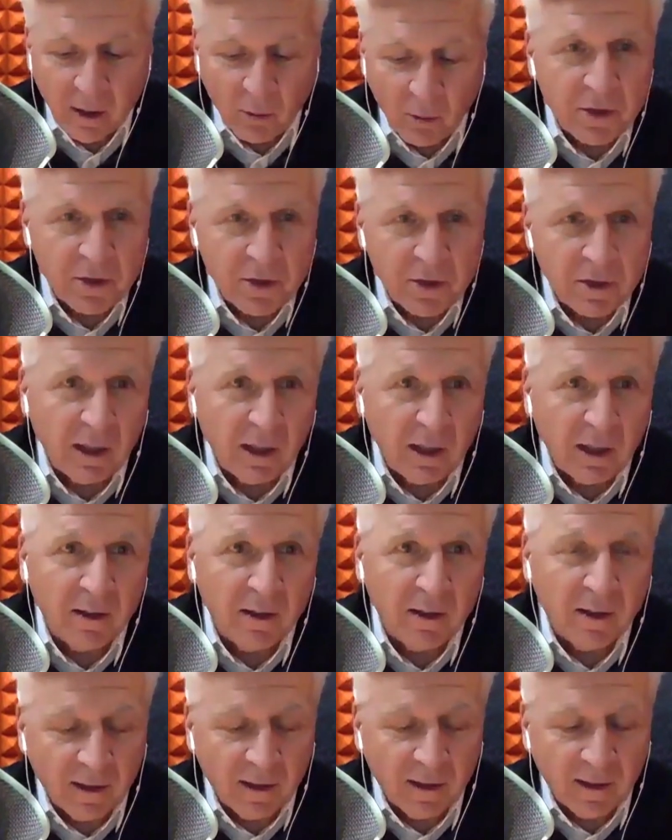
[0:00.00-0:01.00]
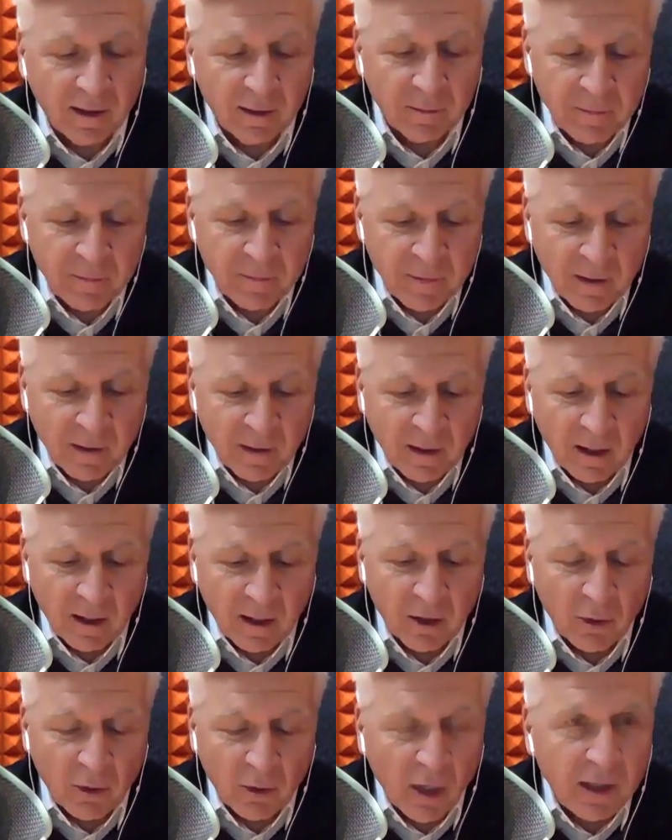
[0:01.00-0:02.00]
We're seeing
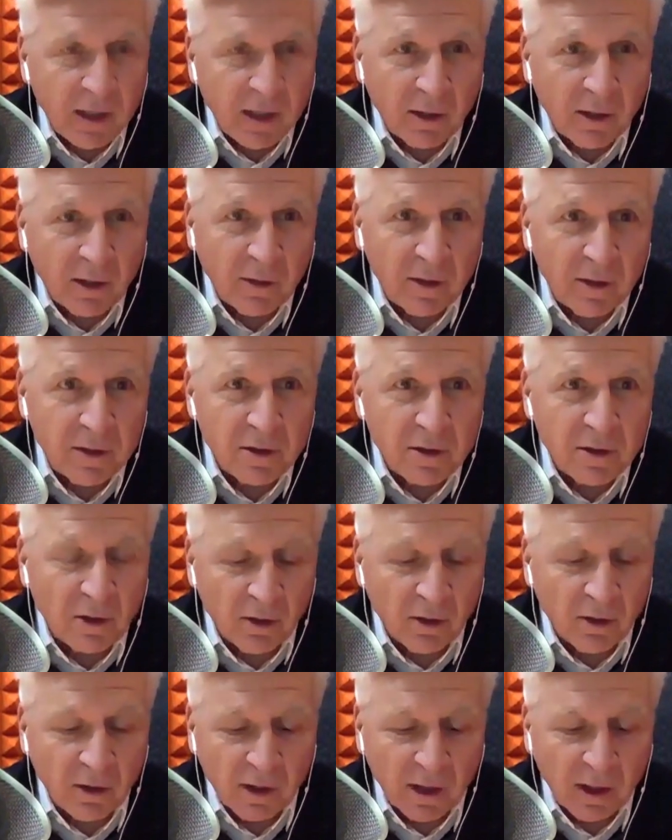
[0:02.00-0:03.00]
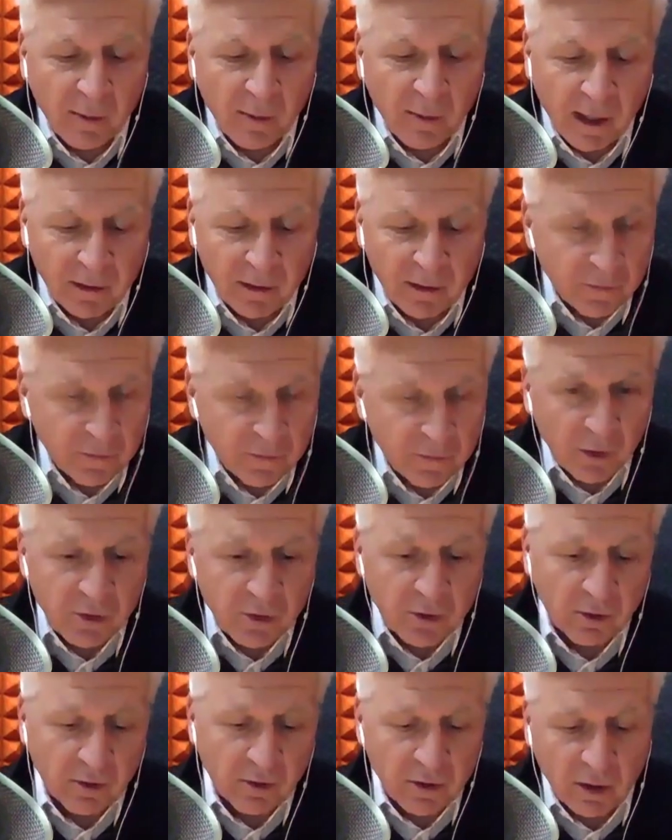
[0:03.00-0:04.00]
a great deal of uncertainty about the
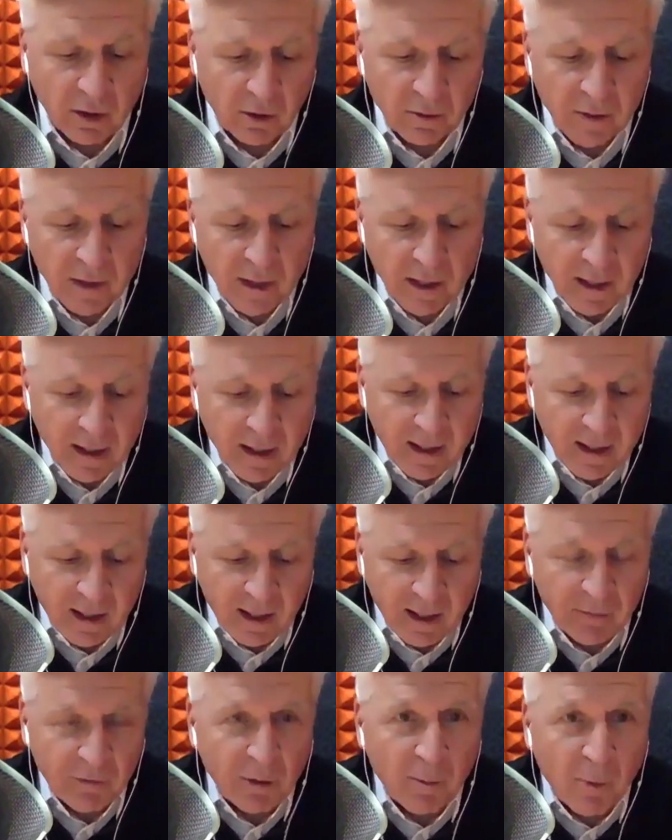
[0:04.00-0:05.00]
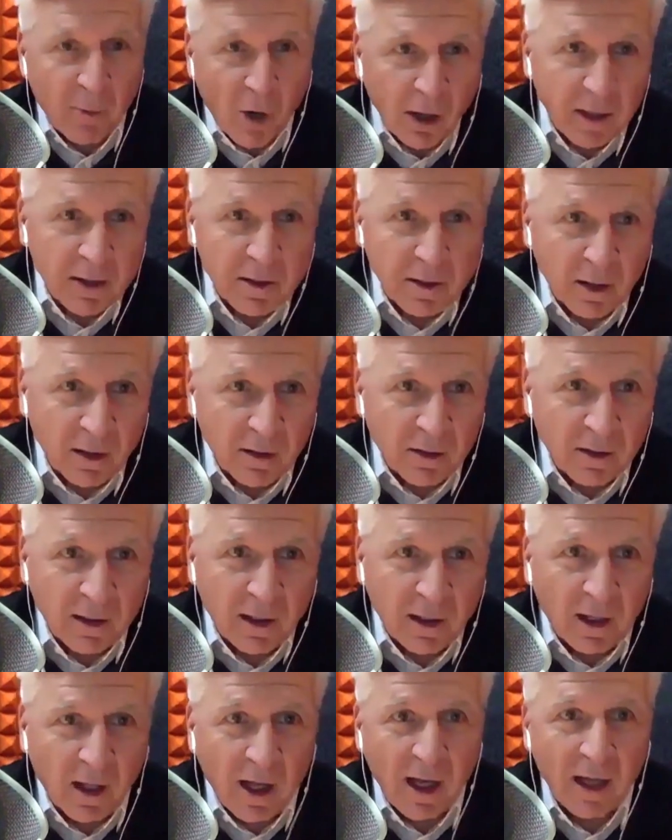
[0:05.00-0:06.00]
future. So if the market's going to
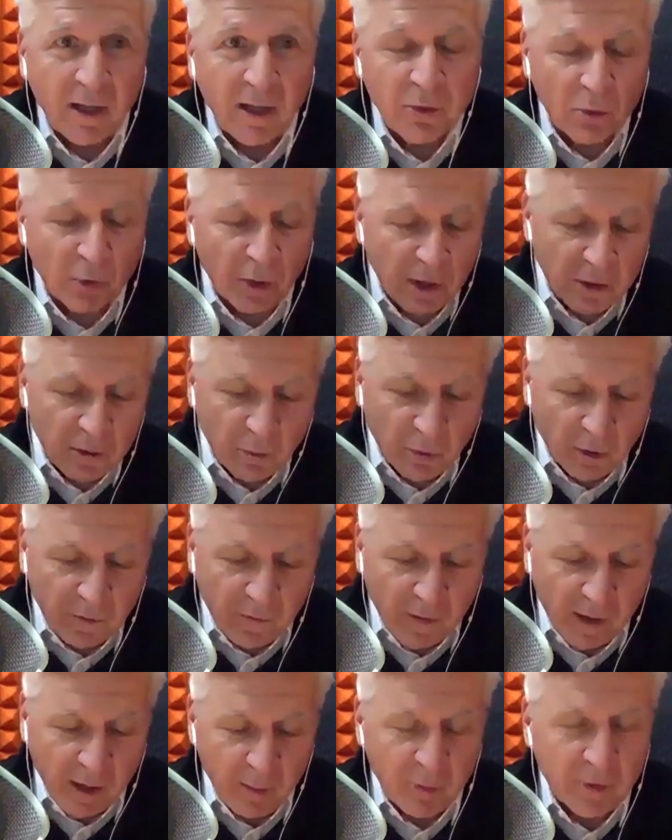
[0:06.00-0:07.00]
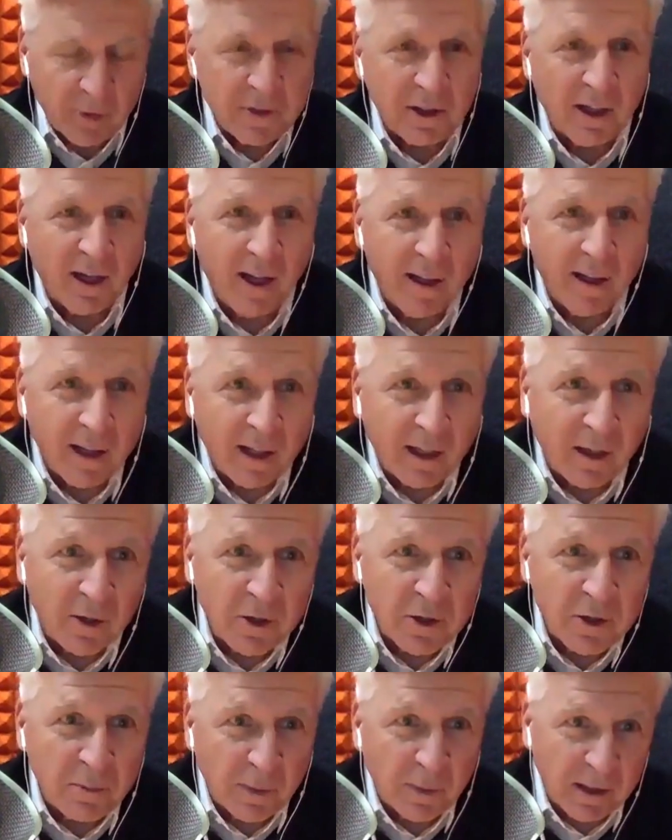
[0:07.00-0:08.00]
decline 20, 25%, I think our
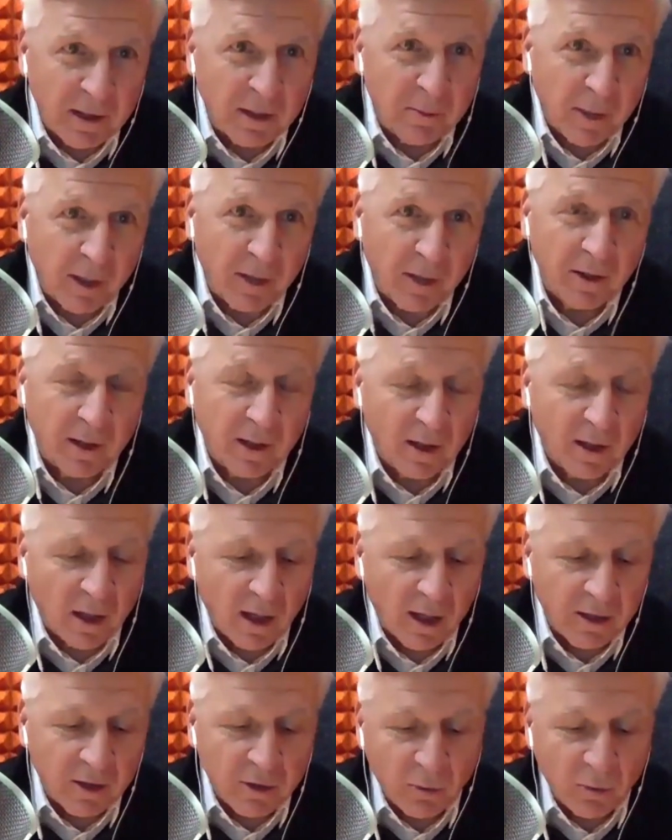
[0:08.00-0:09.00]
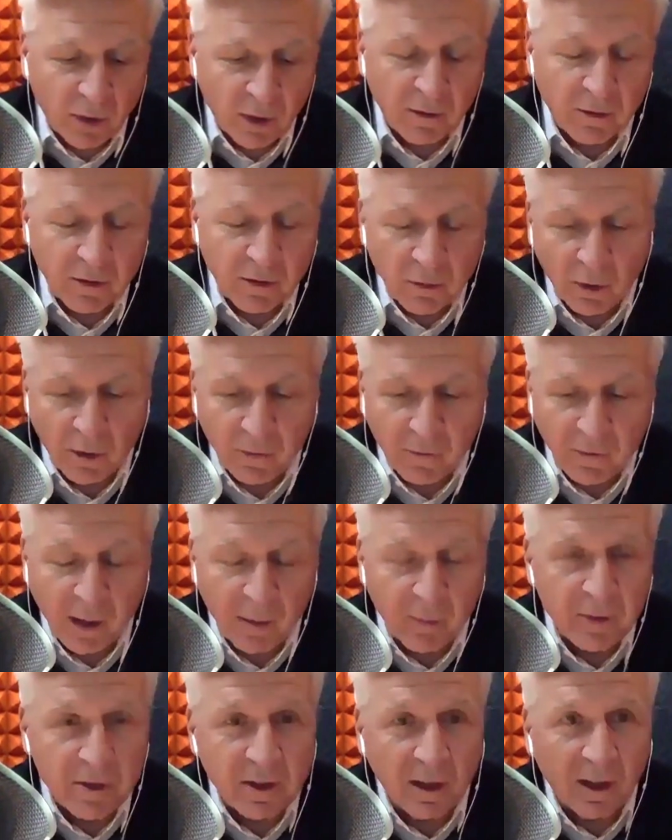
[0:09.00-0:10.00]
spending better decline 20,
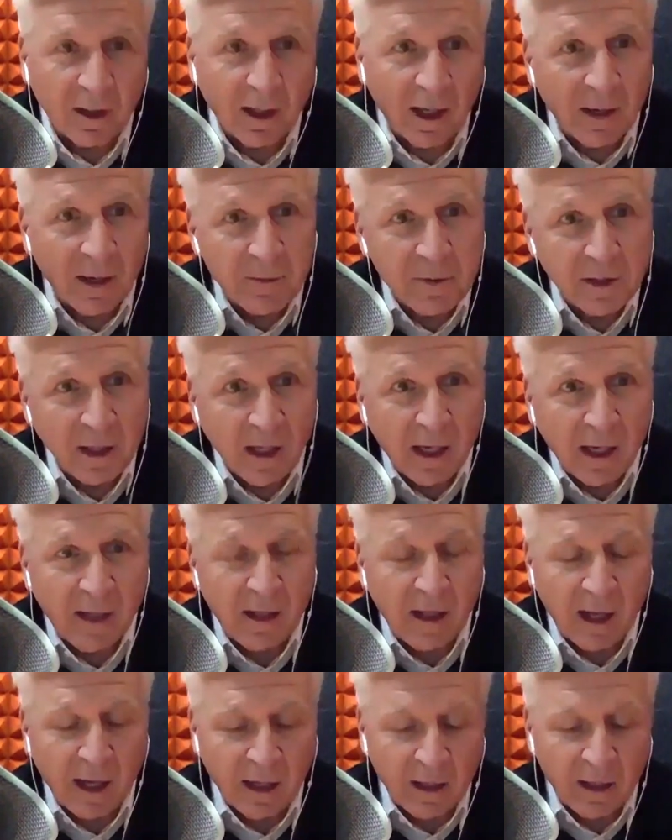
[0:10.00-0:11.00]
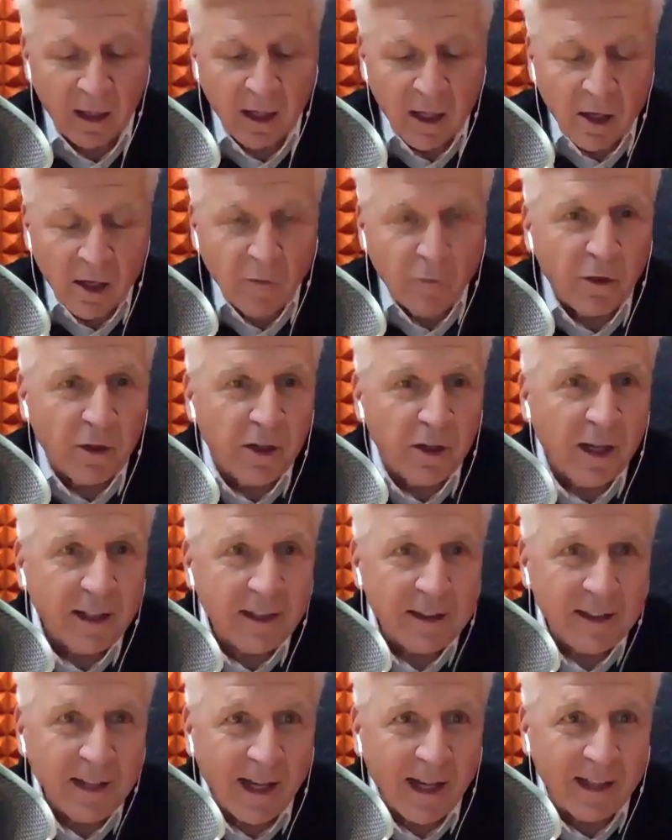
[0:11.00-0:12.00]
25%. And I'm saying that for the
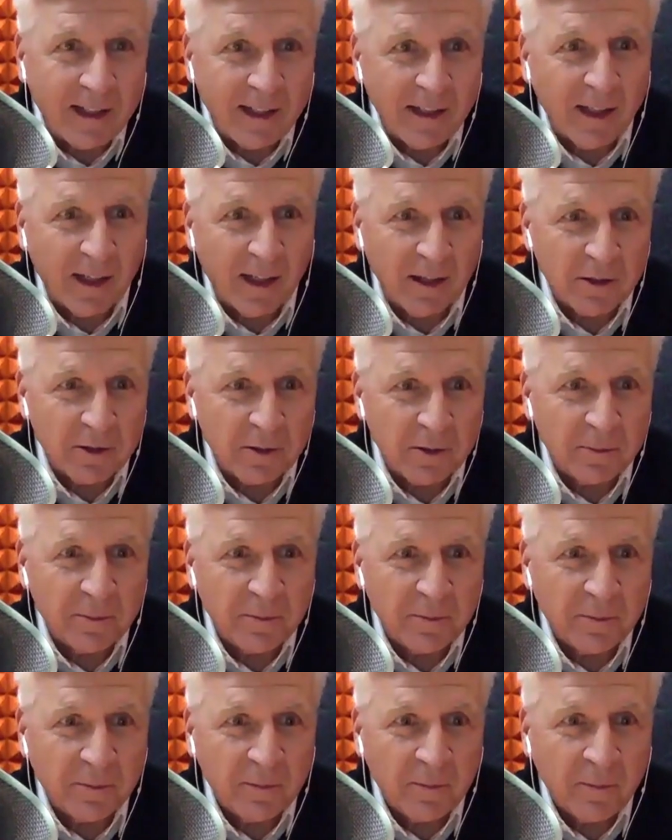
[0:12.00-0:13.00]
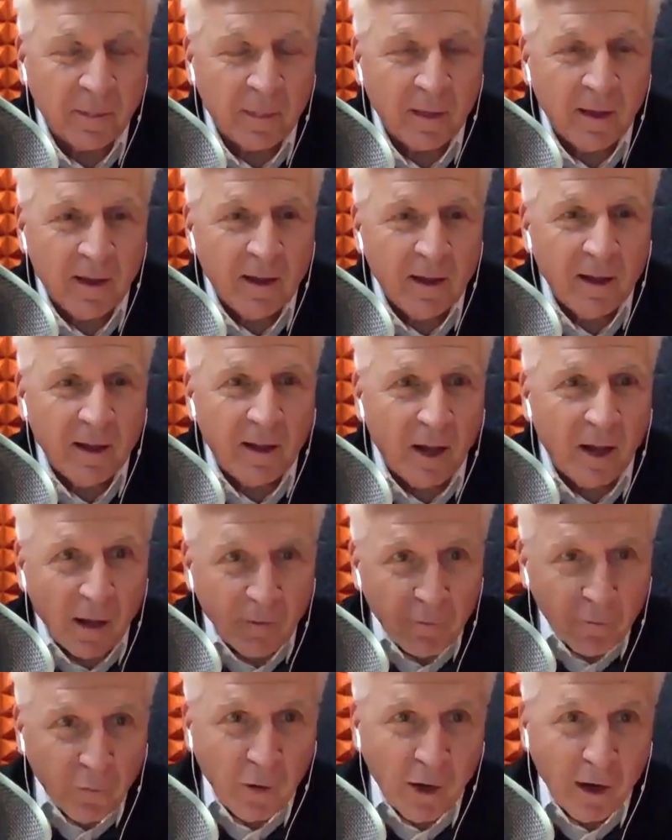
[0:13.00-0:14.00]
next 90 days,
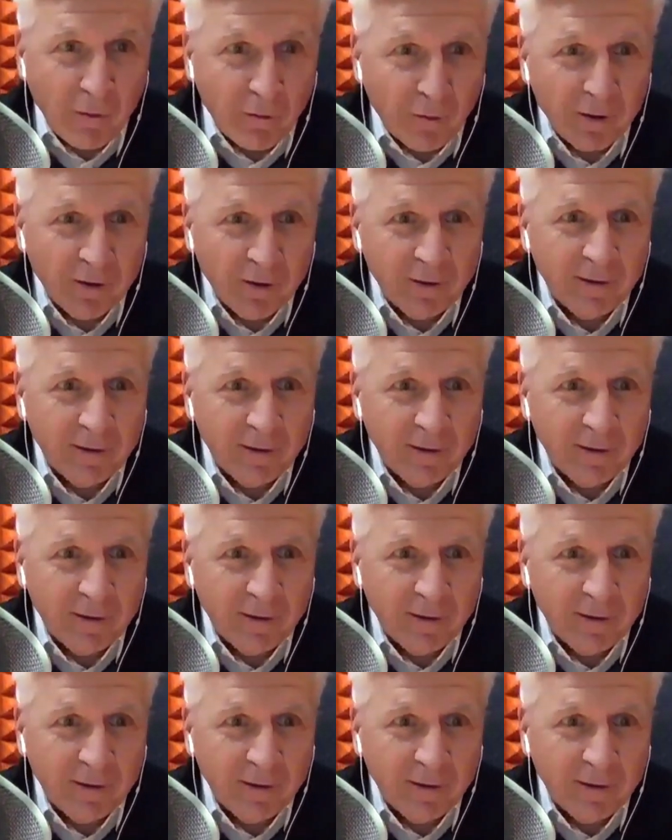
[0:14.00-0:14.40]
not forever.